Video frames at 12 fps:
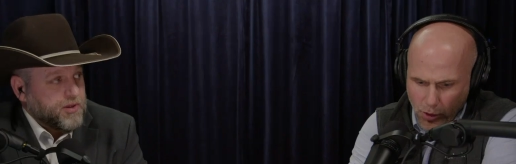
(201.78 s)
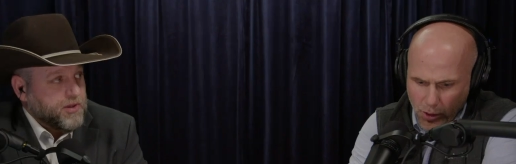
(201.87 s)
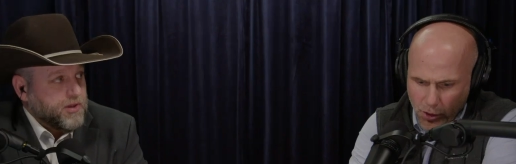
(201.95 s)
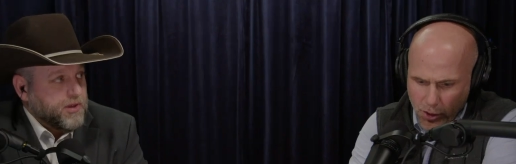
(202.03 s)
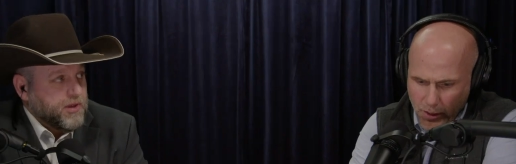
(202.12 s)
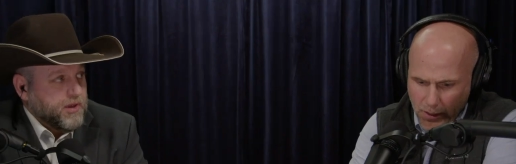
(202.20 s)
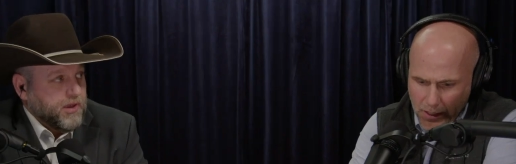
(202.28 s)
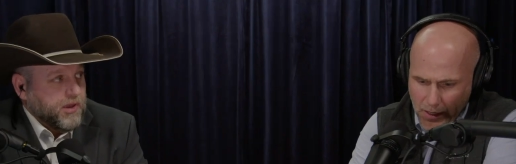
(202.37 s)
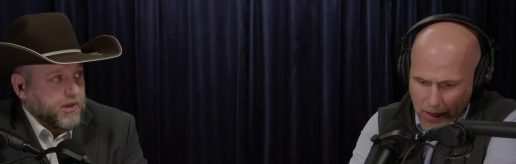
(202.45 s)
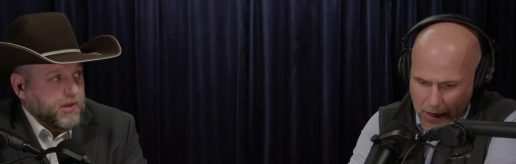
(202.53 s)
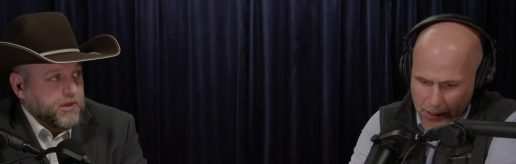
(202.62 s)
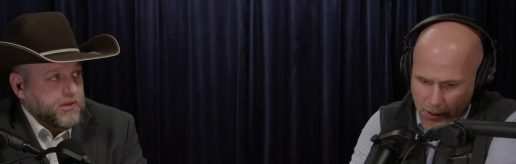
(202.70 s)
Speaker 1: shortage
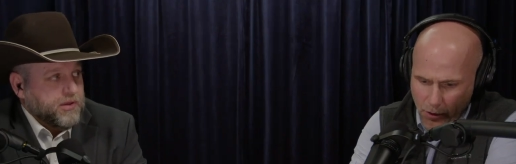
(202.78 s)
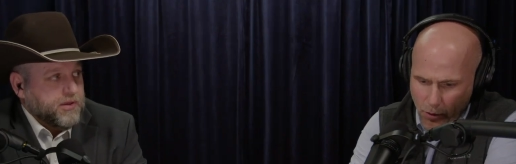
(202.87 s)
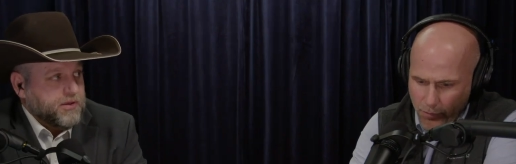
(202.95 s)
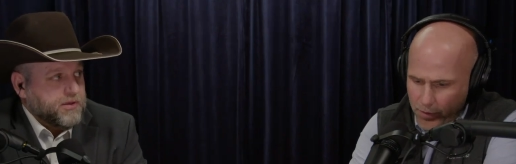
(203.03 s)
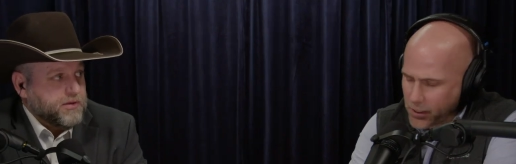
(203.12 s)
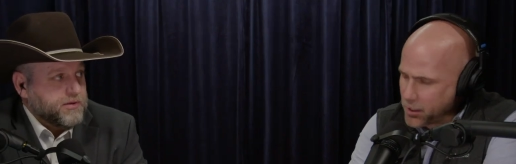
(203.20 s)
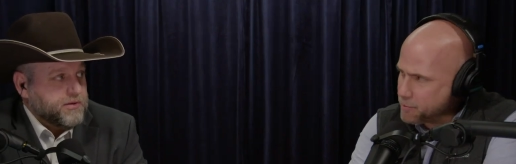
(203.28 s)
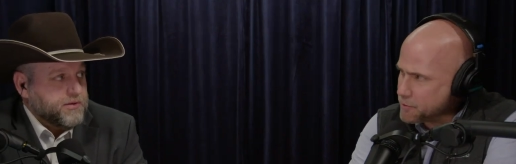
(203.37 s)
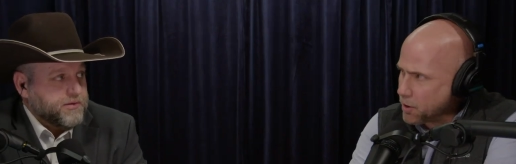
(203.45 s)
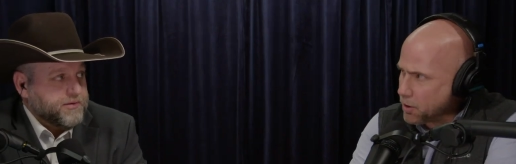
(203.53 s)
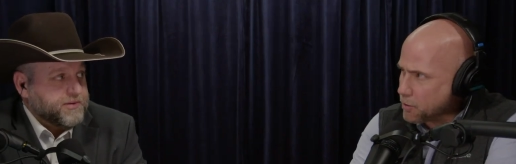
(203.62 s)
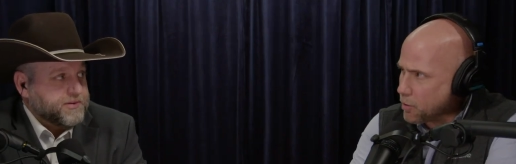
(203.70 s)
in Idaho if it
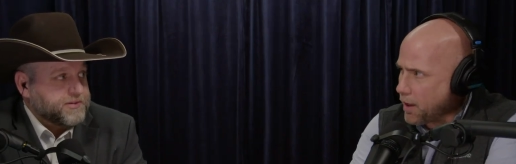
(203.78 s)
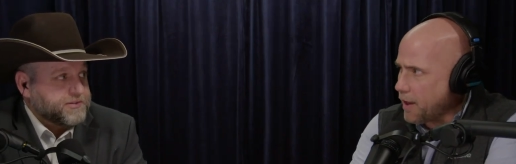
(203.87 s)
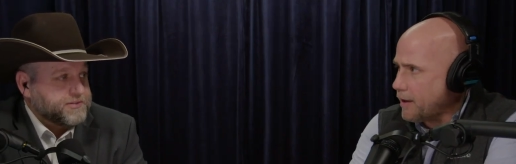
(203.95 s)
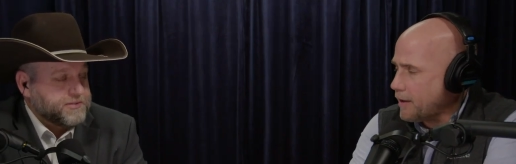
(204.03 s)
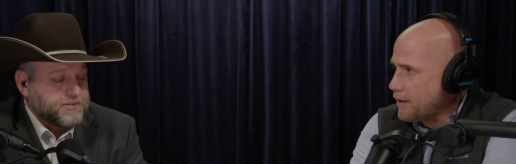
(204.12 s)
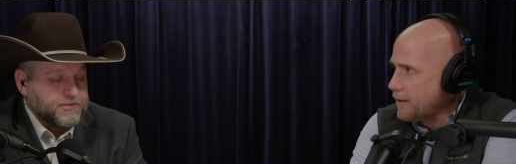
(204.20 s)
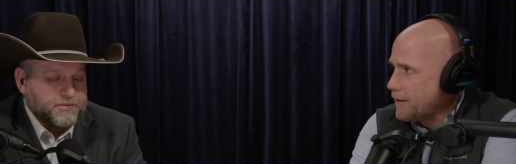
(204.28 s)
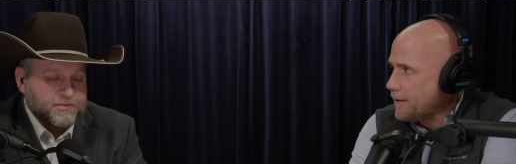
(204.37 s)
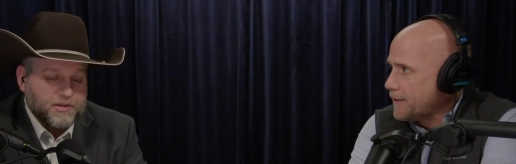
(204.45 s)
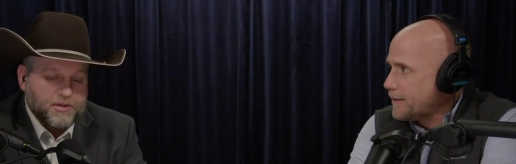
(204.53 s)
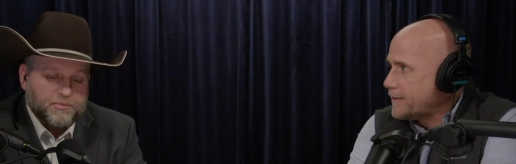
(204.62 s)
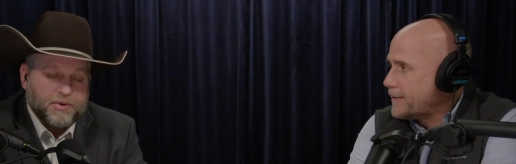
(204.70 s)
comes our way?
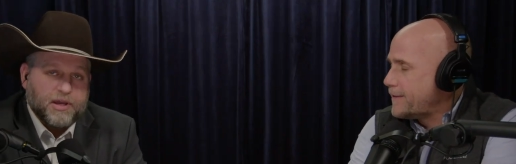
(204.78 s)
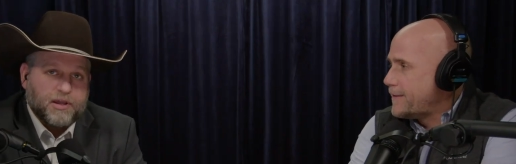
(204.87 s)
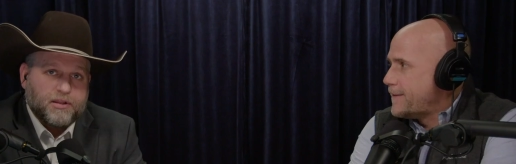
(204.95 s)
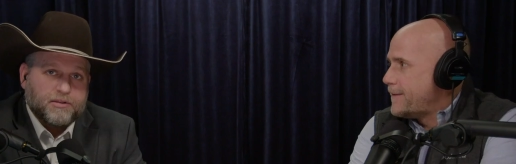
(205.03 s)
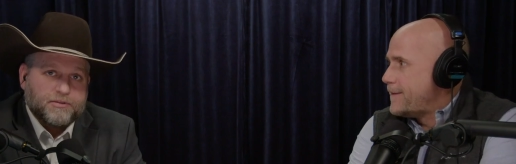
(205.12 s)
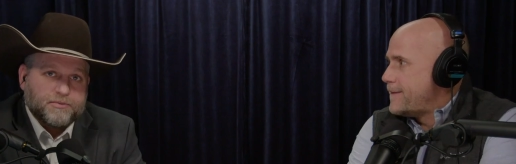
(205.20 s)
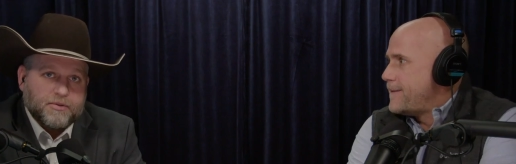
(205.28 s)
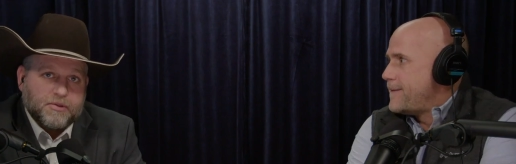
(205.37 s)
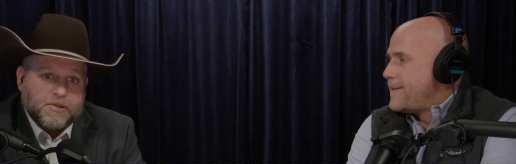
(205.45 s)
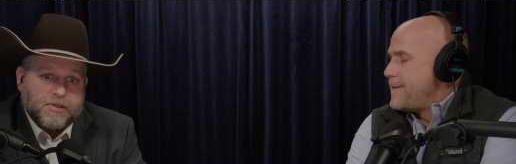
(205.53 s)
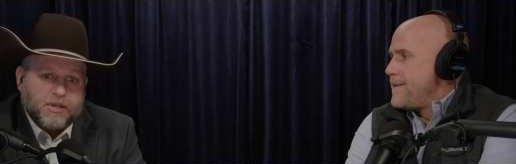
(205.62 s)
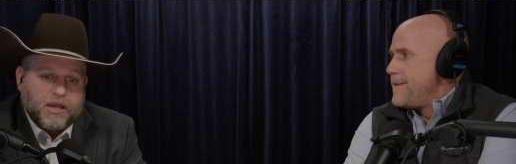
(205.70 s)
Speaker 2: Well,
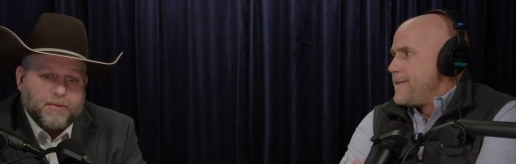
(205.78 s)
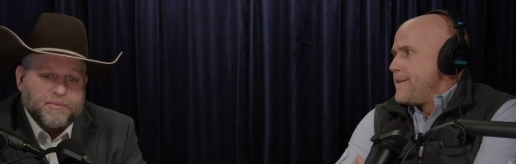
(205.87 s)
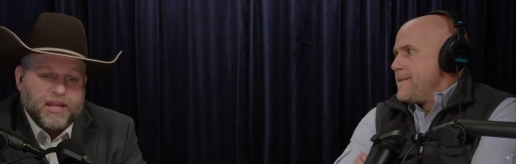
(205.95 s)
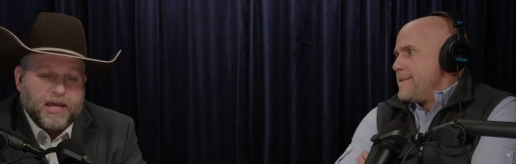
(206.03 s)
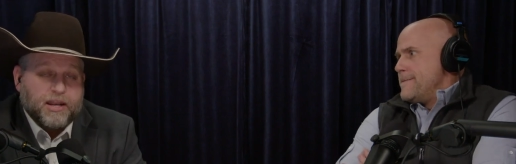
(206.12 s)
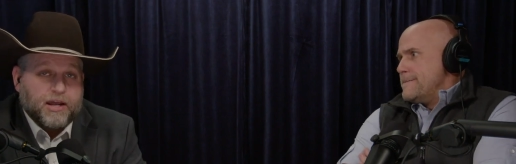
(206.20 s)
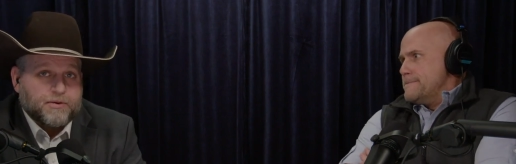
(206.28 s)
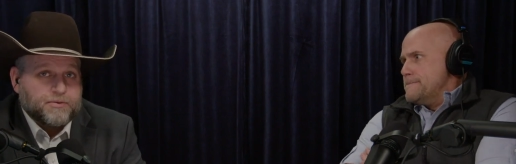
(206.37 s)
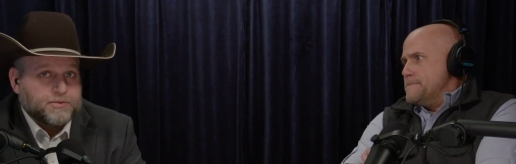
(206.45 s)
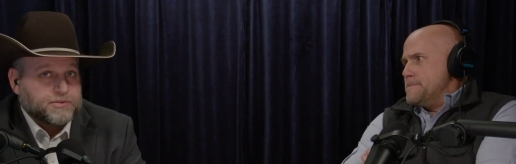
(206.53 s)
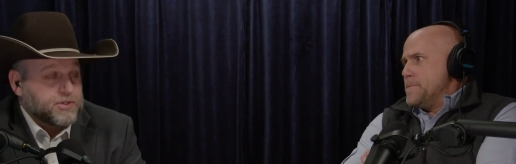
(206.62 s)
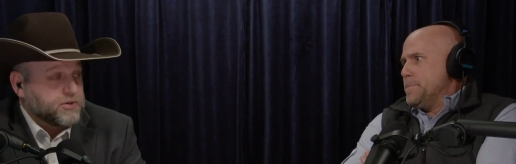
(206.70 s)
I mean, I,
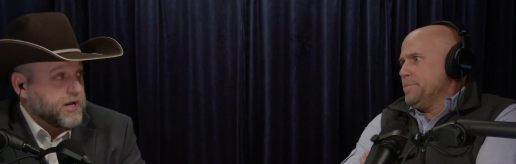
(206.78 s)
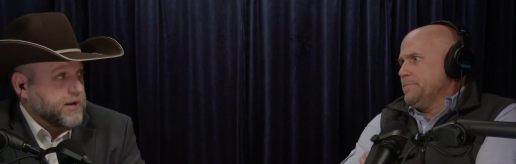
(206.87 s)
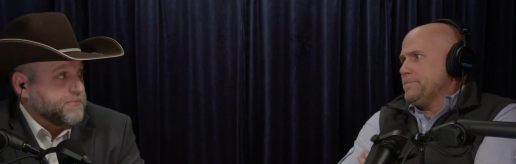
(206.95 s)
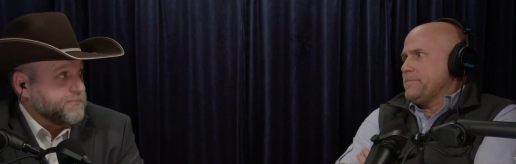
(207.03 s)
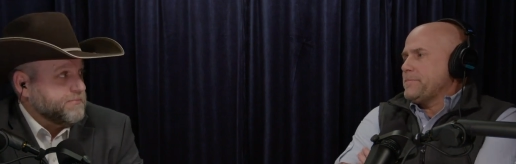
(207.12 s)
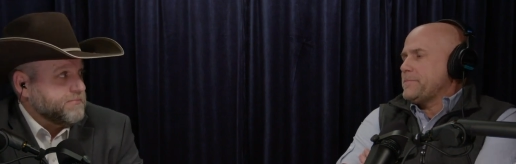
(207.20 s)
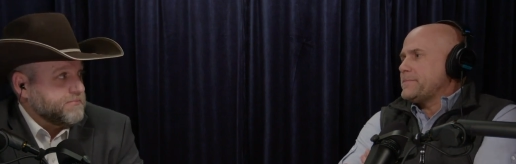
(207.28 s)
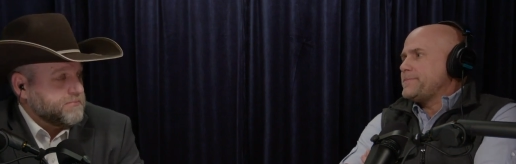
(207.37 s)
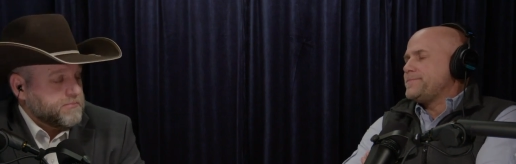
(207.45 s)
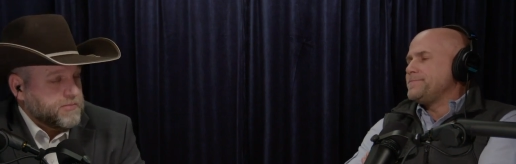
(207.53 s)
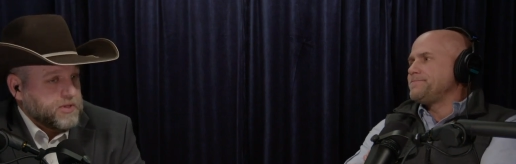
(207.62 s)
so I'm,